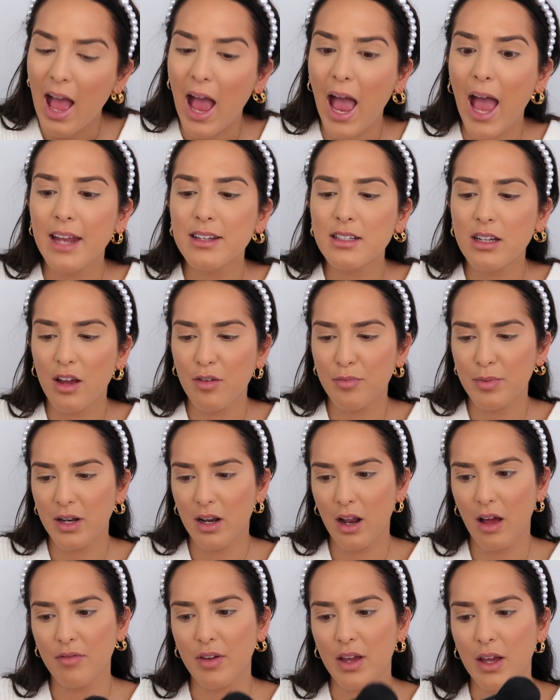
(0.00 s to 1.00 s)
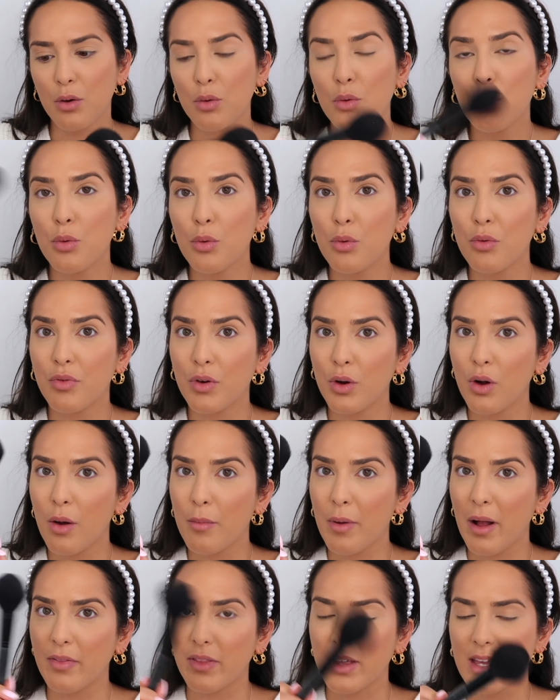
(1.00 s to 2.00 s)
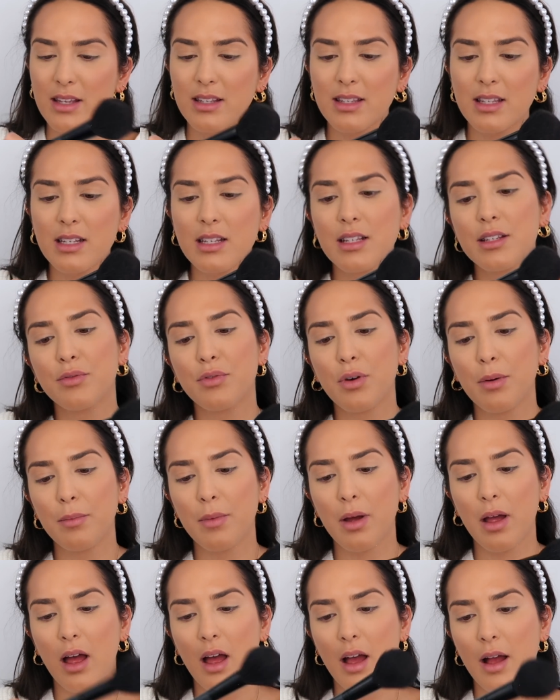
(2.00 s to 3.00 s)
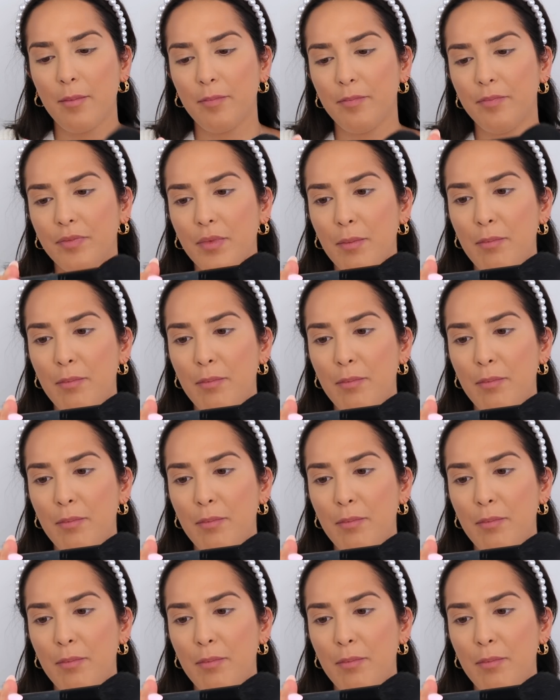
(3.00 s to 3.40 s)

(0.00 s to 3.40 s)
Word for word: and I've been loving, oh, forgot about this, this is from um,